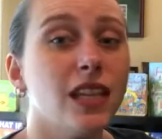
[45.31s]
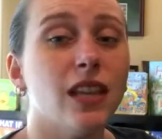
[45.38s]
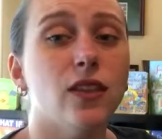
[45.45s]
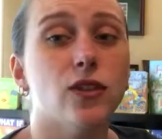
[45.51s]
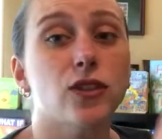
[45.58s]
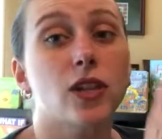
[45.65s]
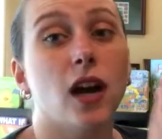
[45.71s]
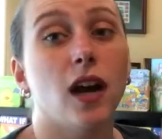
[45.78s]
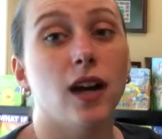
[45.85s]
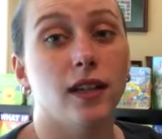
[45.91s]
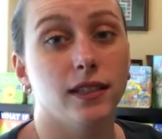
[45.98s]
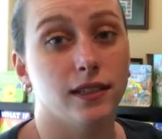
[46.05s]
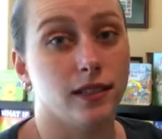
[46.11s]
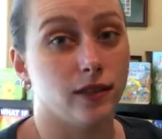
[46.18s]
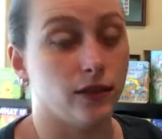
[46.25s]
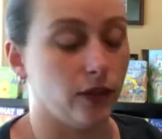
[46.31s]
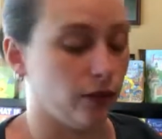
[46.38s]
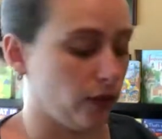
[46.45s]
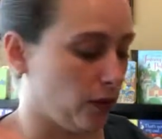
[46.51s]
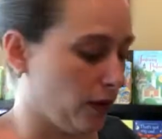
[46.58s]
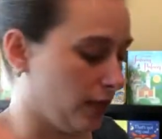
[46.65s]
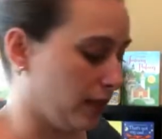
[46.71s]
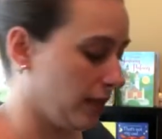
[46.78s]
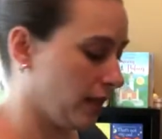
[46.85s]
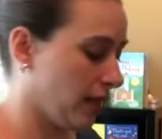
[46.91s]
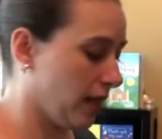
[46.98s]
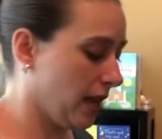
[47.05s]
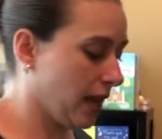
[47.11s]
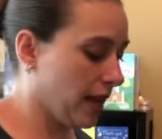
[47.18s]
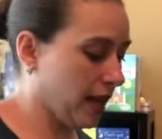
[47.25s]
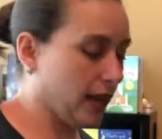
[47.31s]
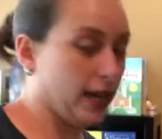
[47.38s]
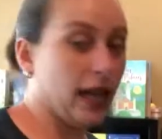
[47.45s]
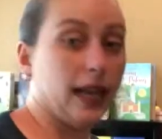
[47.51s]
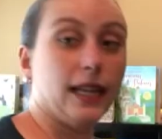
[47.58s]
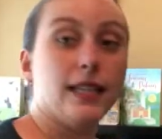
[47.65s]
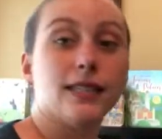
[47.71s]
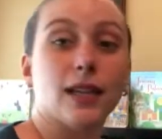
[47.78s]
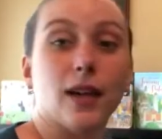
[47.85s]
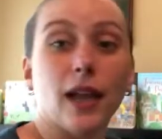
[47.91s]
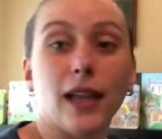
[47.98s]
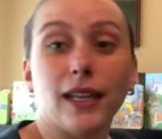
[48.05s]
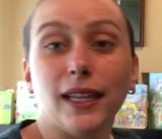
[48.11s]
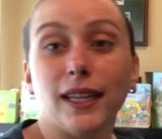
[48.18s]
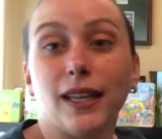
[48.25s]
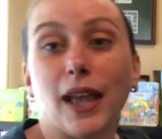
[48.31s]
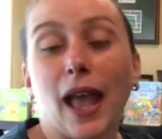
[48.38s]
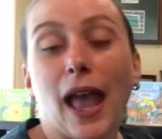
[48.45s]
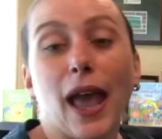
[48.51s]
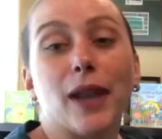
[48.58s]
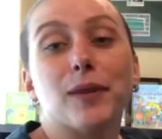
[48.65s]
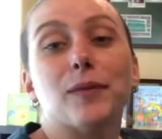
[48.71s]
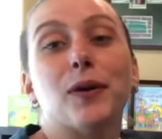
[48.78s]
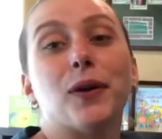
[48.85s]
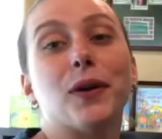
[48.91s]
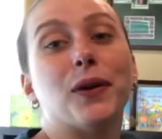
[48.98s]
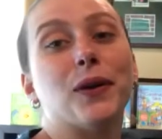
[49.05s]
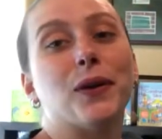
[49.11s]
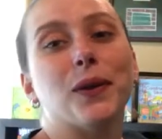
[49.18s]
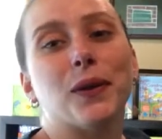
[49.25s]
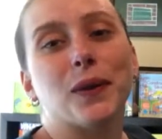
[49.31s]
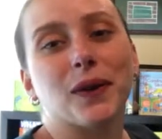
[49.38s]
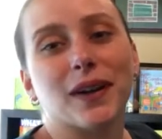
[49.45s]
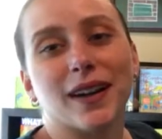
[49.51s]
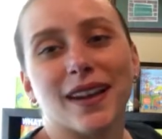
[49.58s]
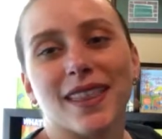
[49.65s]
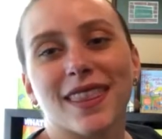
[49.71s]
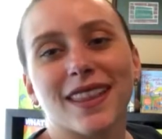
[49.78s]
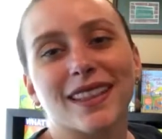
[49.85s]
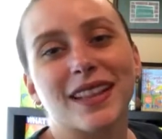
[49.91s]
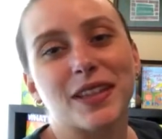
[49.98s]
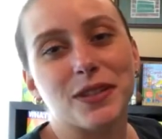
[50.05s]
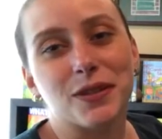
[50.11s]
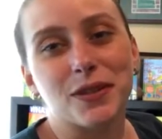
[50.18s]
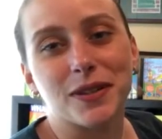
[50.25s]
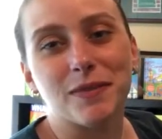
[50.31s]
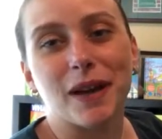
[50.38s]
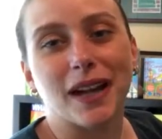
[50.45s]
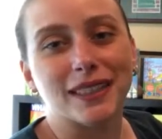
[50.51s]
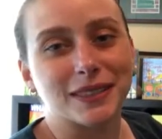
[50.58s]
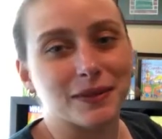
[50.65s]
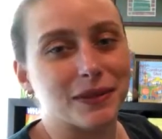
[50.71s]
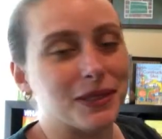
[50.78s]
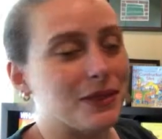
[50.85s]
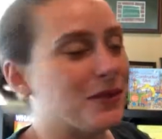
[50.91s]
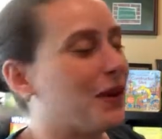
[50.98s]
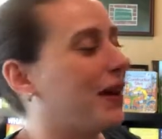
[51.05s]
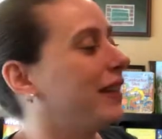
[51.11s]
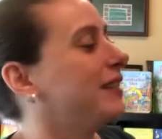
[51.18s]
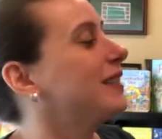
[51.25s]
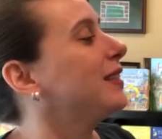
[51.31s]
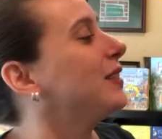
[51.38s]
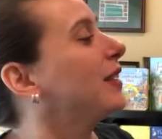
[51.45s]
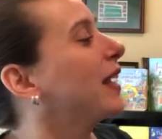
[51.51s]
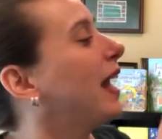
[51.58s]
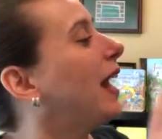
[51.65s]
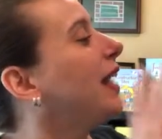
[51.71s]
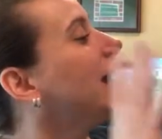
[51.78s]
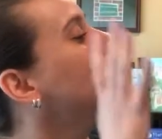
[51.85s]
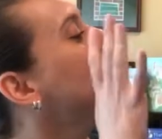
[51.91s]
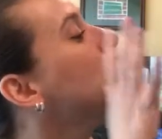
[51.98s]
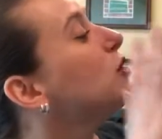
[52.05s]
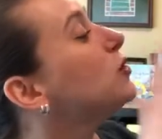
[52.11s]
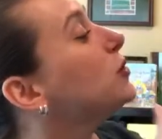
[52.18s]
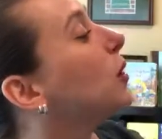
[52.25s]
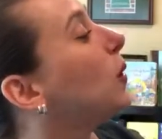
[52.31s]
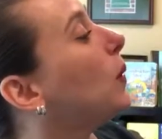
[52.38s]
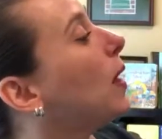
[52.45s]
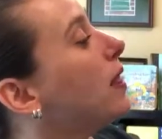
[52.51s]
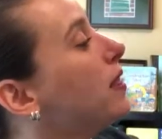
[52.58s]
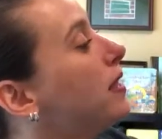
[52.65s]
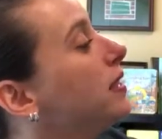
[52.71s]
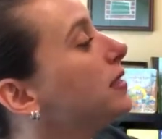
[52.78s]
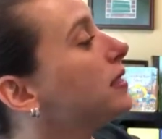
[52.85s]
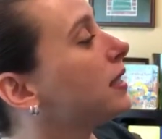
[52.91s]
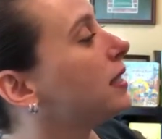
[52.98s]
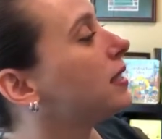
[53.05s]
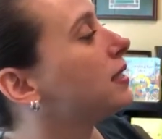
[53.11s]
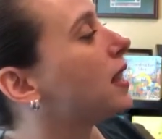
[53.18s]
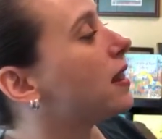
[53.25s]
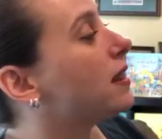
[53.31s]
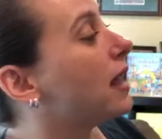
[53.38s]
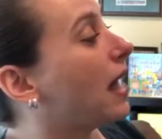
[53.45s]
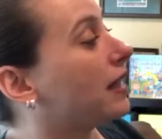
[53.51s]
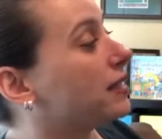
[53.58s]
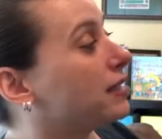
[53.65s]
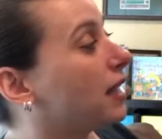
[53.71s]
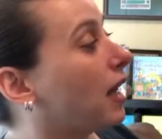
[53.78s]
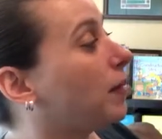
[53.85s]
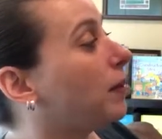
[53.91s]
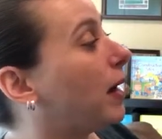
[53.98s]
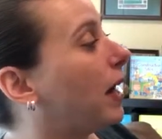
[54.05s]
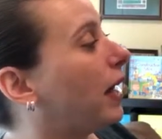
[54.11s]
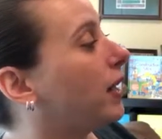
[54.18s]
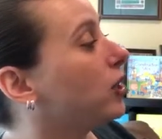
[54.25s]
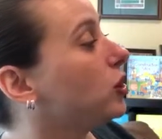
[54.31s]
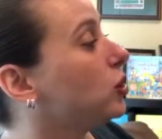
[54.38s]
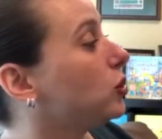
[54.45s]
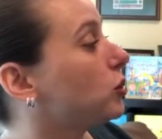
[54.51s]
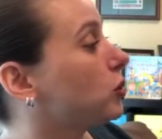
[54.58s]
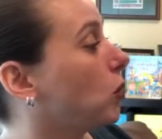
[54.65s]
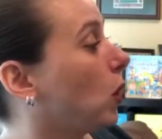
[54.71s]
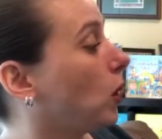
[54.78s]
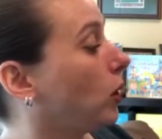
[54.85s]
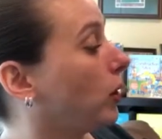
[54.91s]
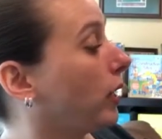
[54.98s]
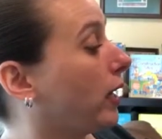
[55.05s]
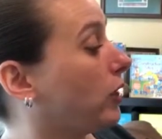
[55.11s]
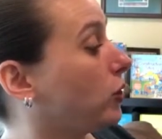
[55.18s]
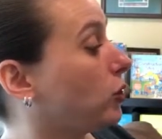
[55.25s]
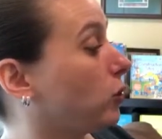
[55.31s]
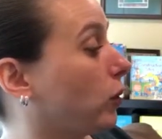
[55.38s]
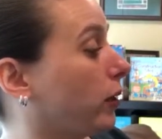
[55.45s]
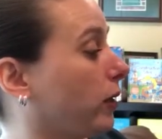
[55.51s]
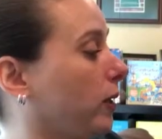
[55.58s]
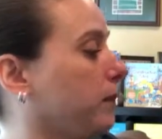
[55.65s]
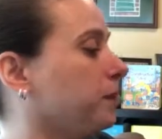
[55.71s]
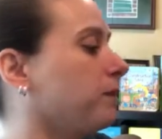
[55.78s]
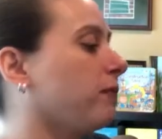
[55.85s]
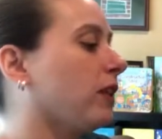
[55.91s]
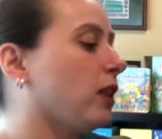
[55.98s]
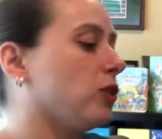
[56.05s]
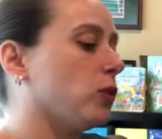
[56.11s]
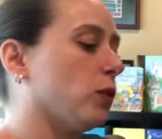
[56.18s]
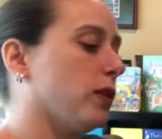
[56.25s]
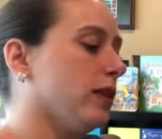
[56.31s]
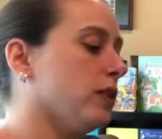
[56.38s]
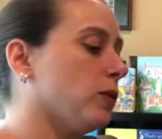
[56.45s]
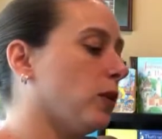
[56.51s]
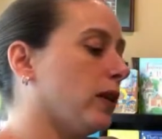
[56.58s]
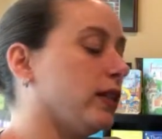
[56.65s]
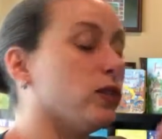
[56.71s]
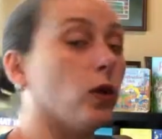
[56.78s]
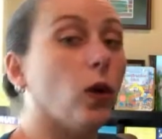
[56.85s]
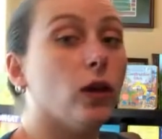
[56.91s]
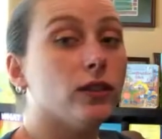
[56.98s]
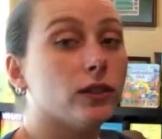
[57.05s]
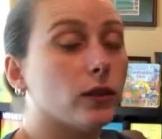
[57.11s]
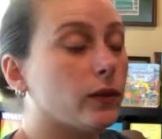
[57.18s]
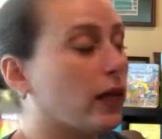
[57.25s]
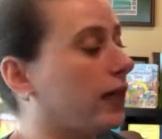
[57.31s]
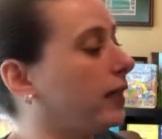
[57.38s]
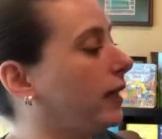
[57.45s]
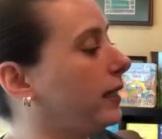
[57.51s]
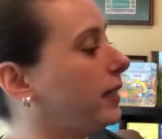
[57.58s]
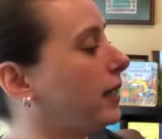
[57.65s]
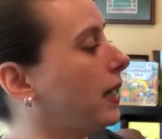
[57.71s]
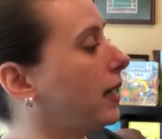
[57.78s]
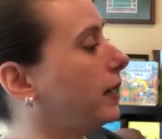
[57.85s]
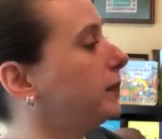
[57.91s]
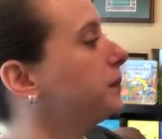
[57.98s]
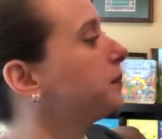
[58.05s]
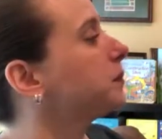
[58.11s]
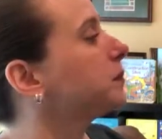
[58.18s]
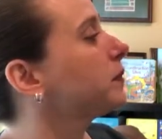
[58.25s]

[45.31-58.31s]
there's tons of different ones in any, so any animal or thing that you could possibly want to look at. So this is That's Not My Taller and Shorter. So this one is also 9.99.